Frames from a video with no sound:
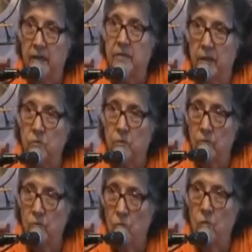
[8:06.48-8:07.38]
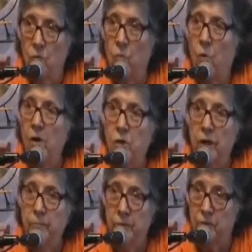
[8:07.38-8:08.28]
that woke
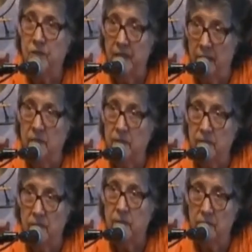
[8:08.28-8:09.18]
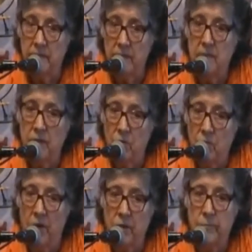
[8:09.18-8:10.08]
up your senses,
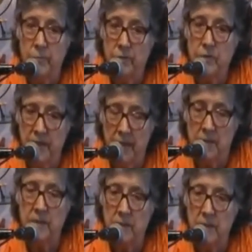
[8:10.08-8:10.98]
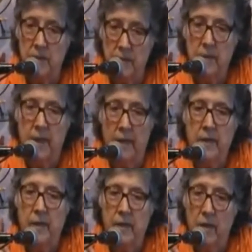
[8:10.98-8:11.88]
woke up your senses.
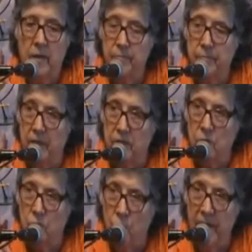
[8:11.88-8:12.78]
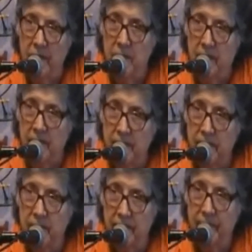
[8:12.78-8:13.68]
But to
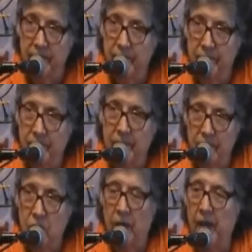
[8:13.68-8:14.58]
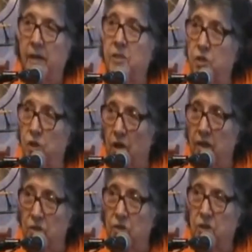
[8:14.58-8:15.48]
witness, you can't
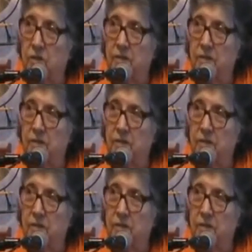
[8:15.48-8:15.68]
judge.